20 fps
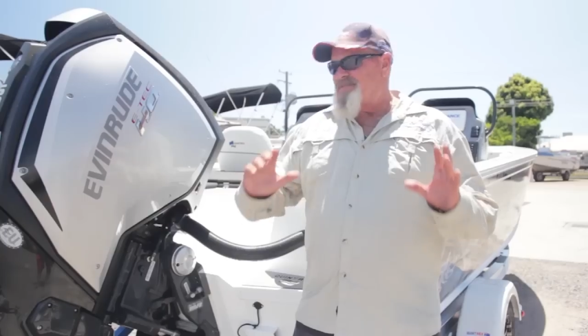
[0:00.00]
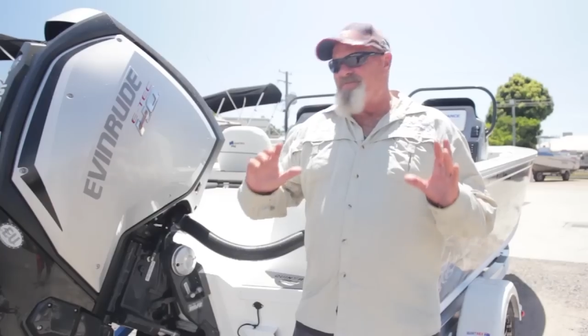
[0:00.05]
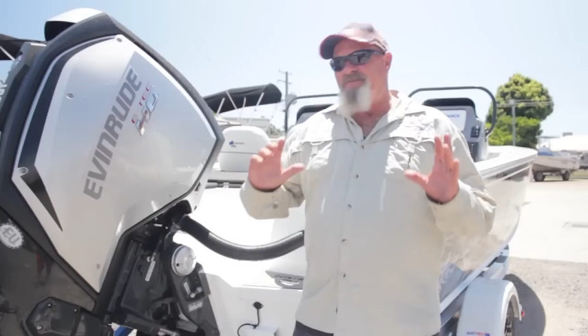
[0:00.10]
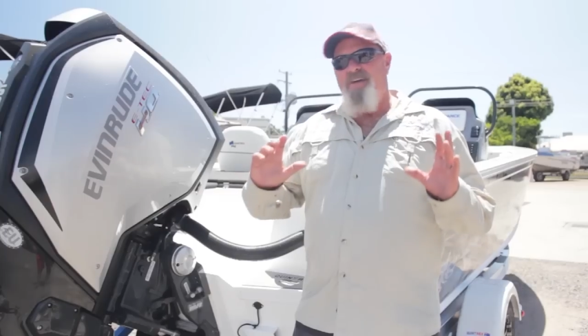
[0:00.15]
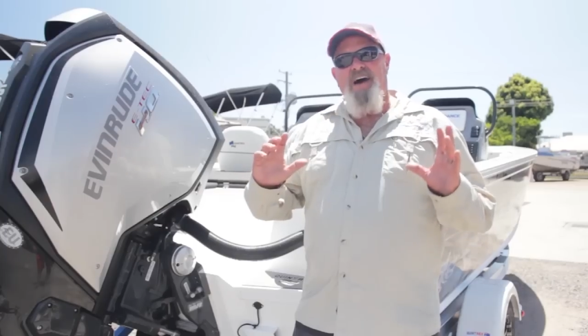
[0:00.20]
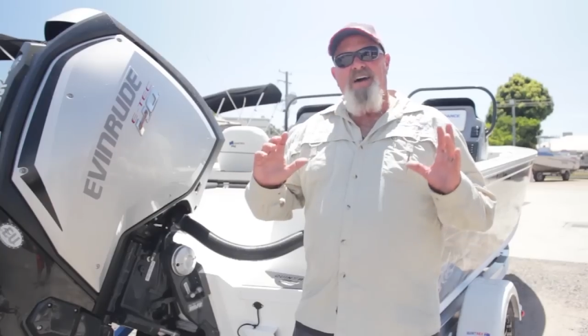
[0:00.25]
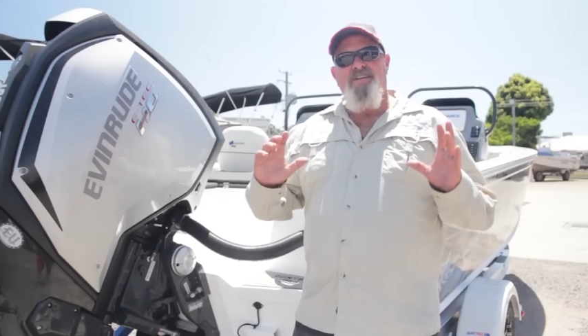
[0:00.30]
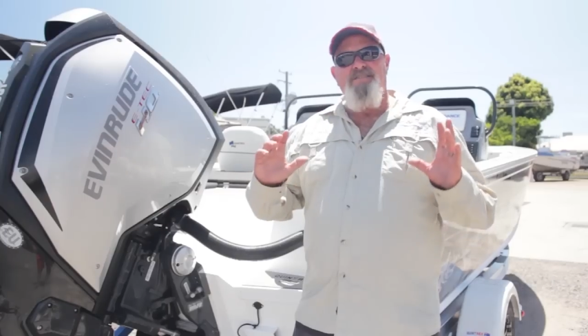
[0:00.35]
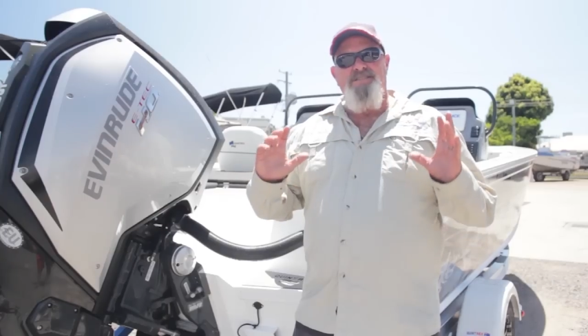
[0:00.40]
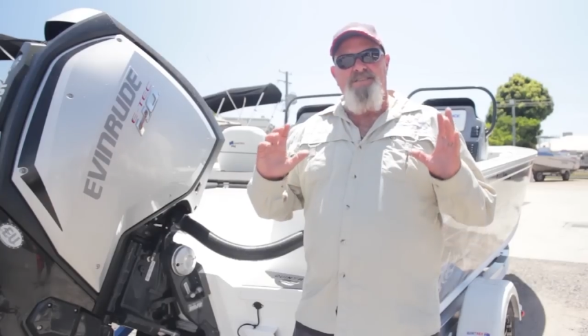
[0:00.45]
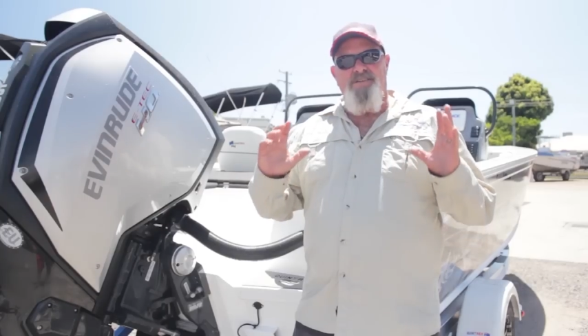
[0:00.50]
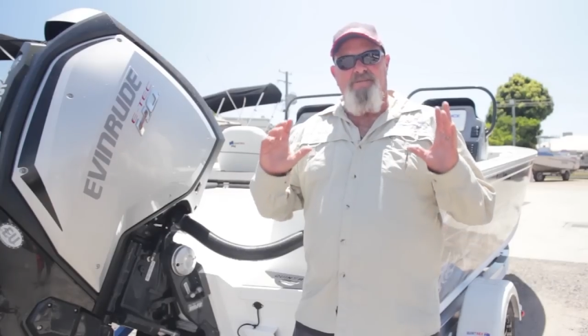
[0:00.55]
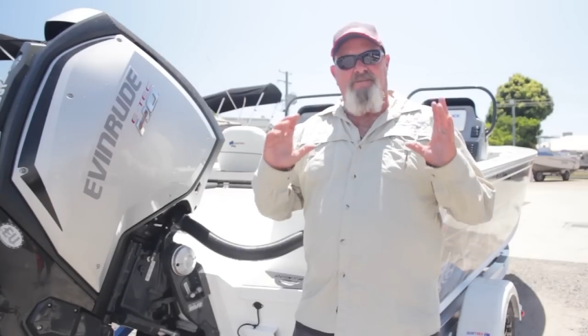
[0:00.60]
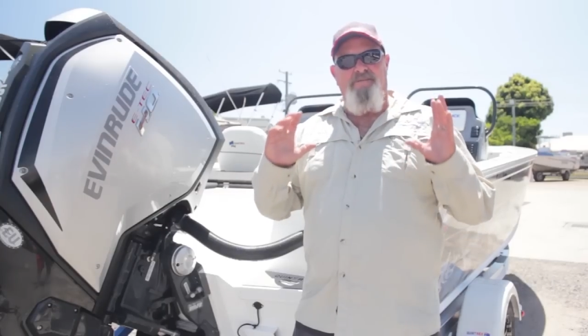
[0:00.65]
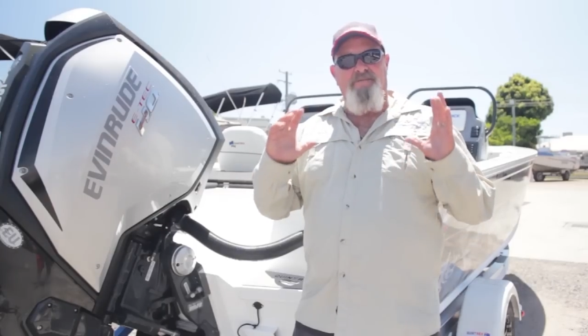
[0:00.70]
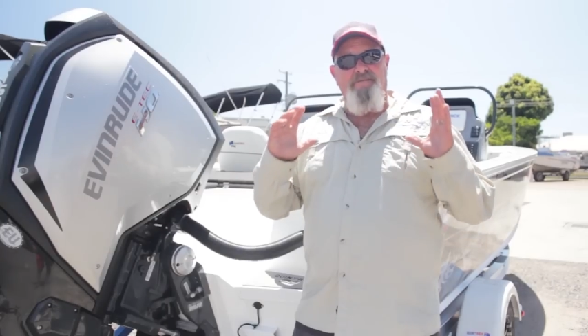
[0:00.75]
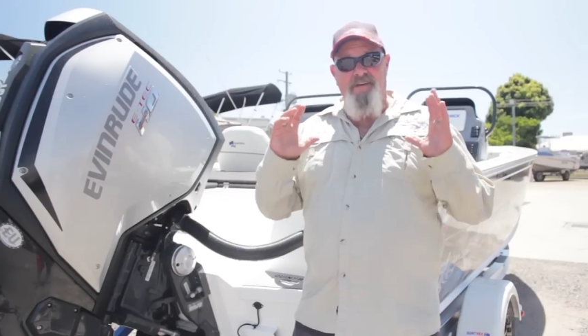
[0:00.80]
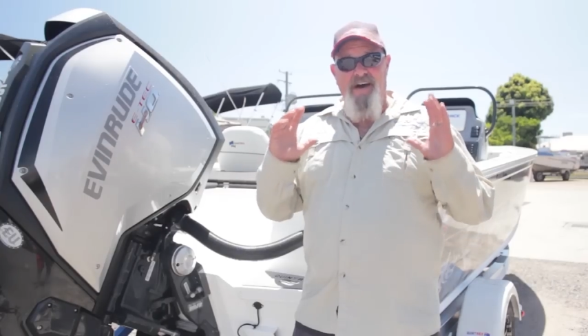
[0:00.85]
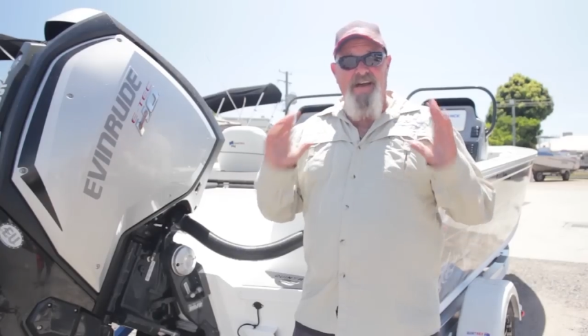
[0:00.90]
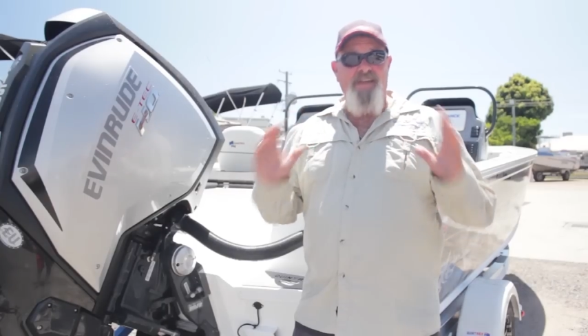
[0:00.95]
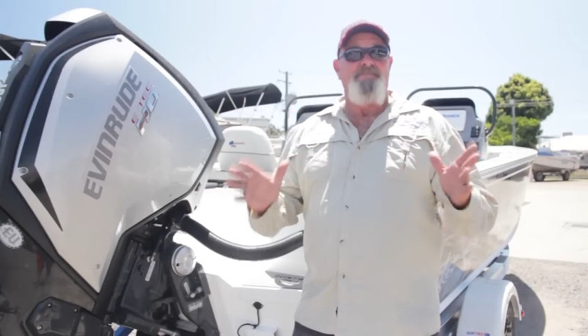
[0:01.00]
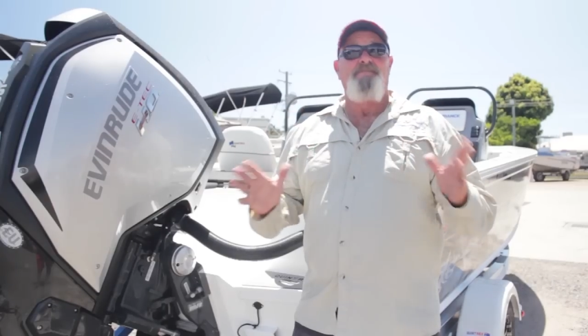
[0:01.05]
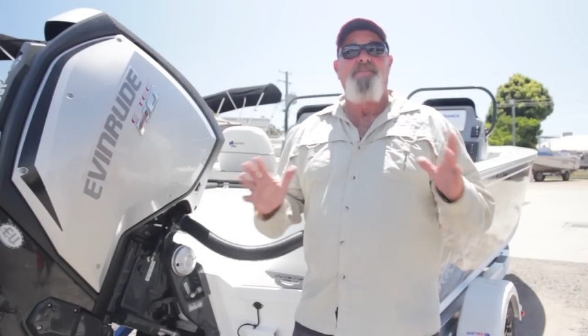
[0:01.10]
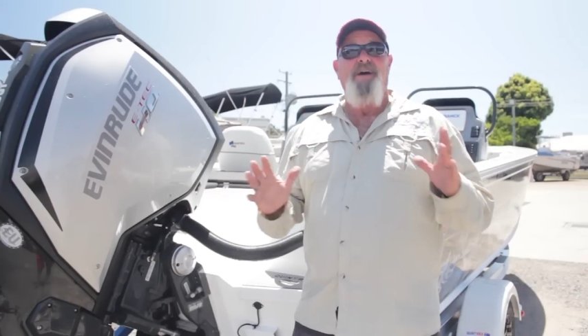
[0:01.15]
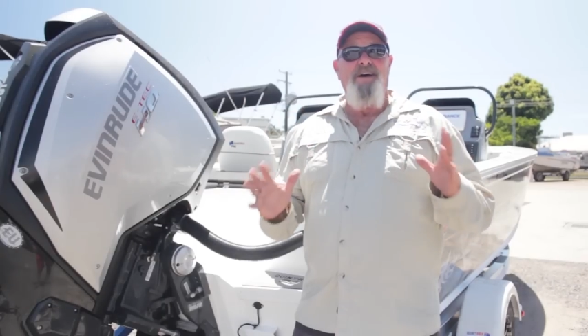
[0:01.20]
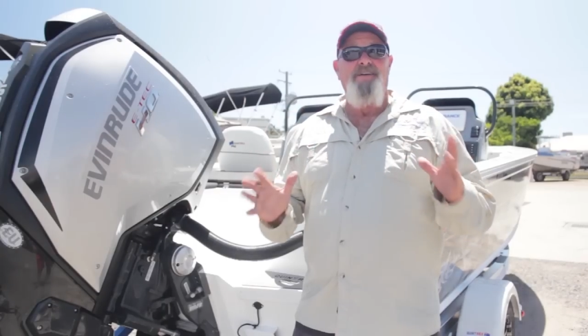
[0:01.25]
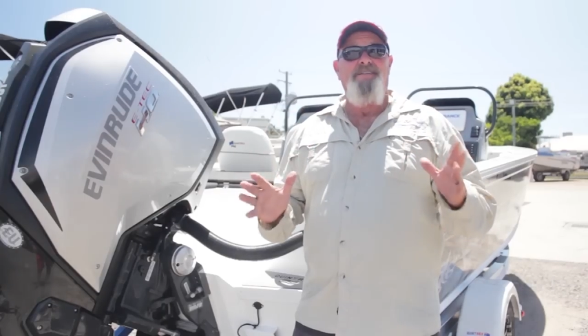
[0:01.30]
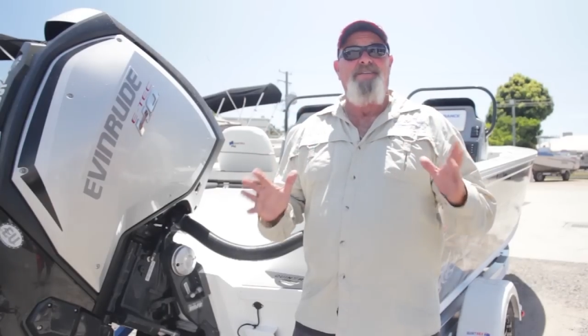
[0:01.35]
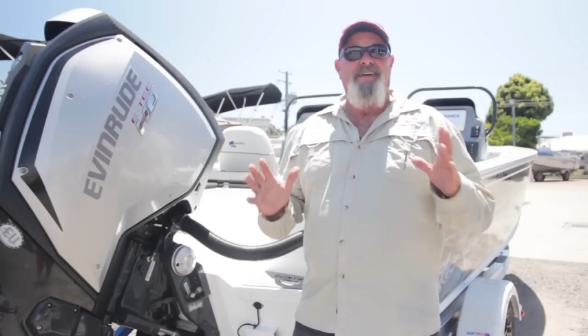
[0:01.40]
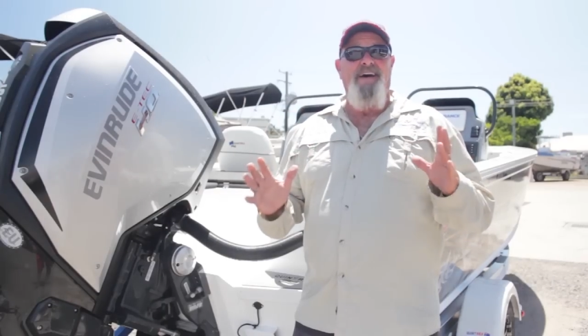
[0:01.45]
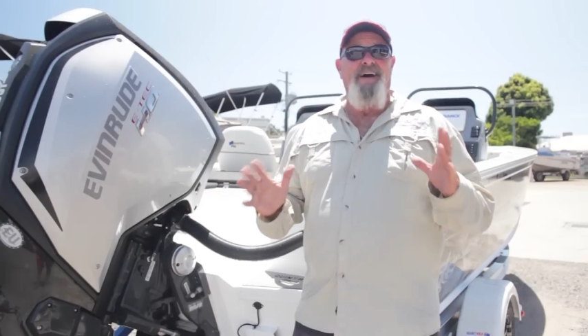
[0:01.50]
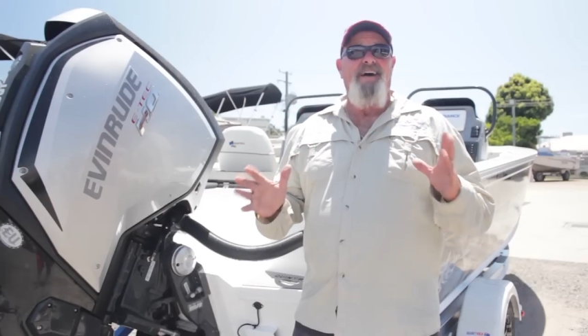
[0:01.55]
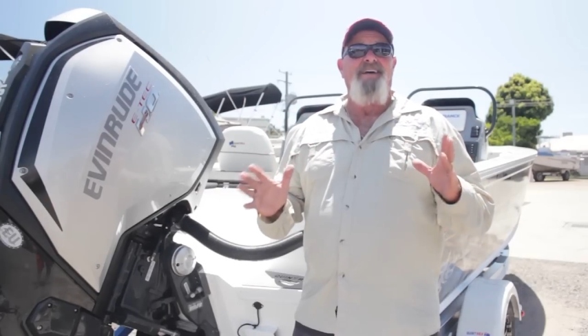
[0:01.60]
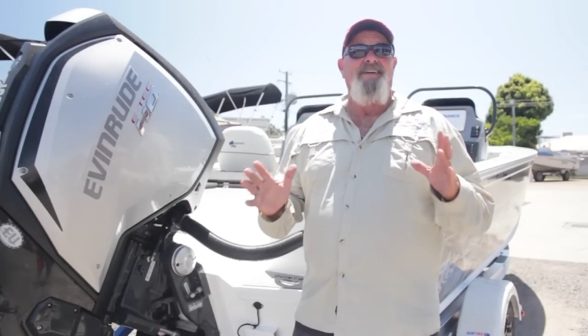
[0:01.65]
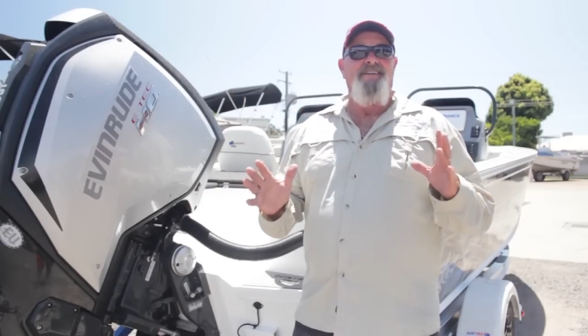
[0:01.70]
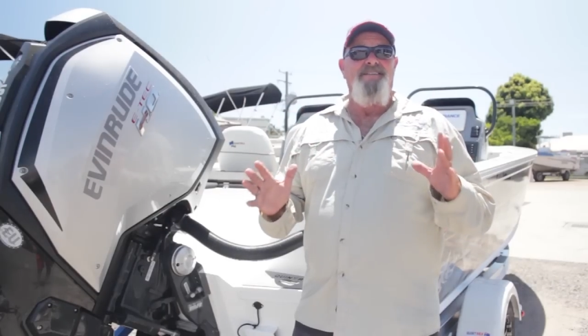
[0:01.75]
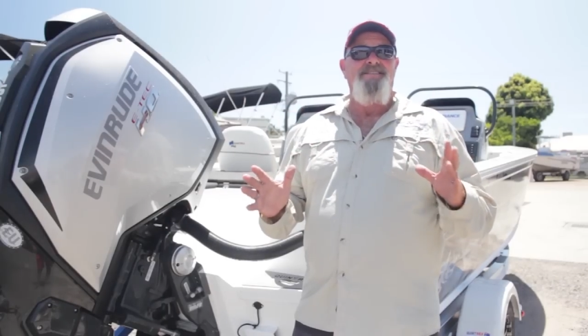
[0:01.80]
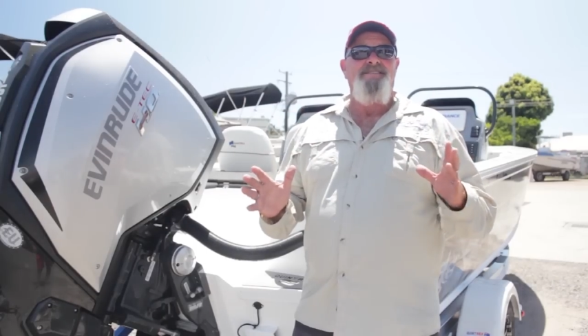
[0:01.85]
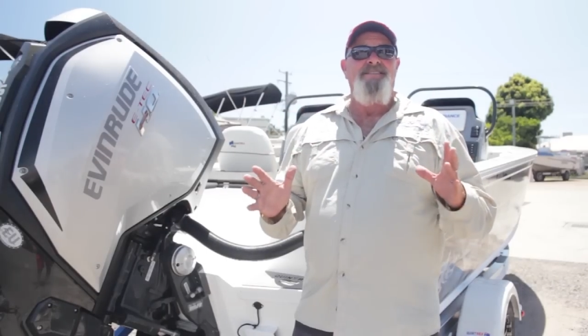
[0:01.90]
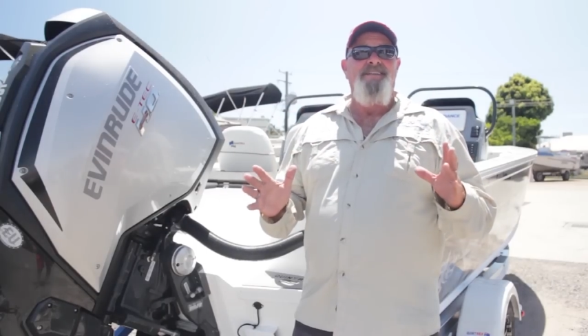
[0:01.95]
As far as a fun boat
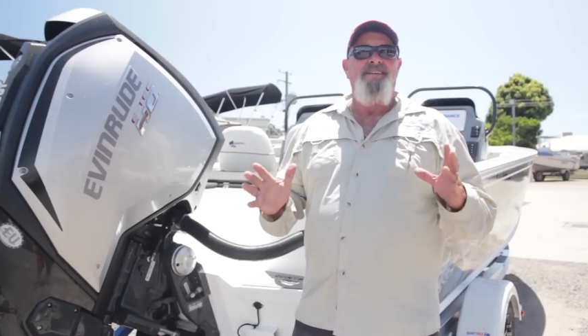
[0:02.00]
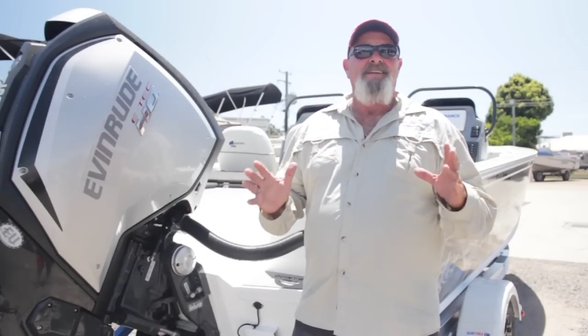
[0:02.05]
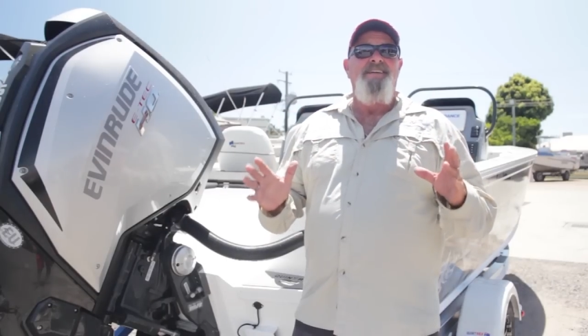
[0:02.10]
goes,